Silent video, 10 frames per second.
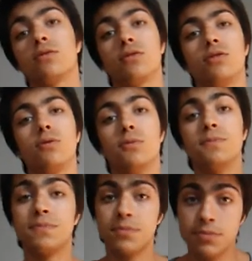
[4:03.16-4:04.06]
So,
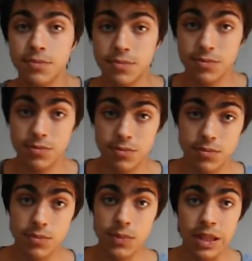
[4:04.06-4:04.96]

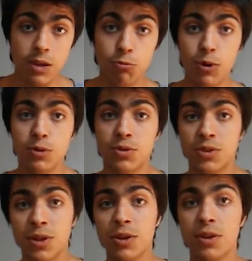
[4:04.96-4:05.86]
where to
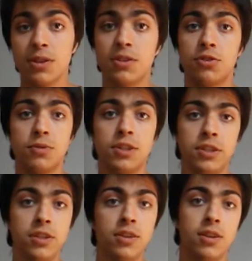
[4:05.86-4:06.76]
start in
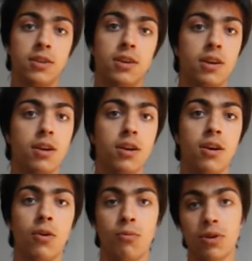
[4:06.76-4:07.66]
stretching,
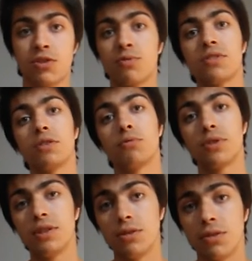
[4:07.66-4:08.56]
what a stretching
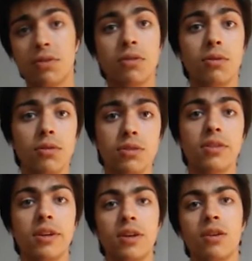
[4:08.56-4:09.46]
routine looks
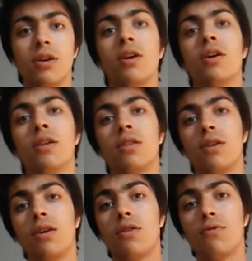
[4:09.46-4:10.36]
like.
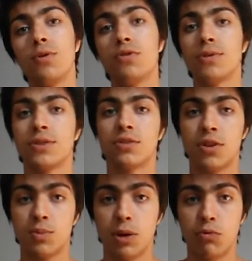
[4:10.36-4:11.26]
First, you want to
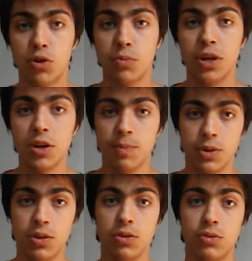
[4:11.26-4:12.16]
start by warming up
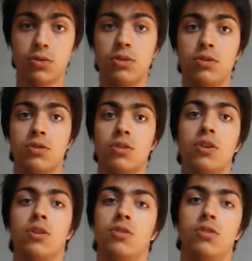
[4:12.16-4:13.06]
your joints.
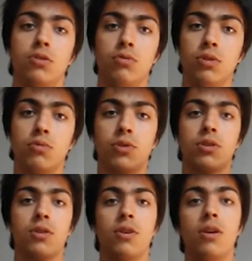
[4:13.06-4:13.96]
So you want to work
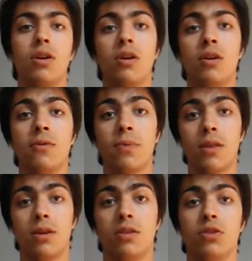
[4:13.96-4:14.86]

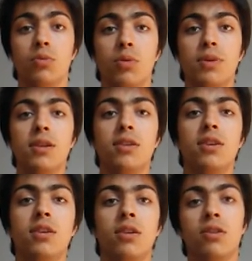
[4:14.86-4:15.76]
on your
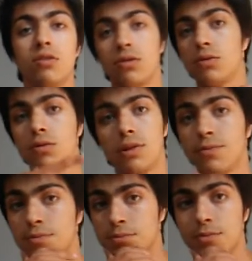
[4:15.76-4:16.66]
mobility. So
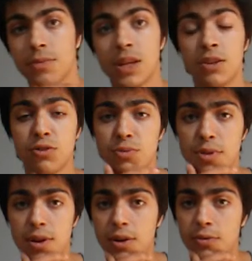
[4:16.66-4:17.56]
here's one
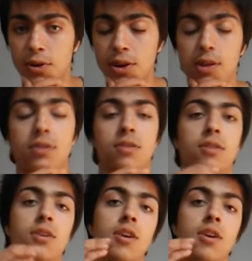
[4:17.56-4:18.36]
thing I forgot.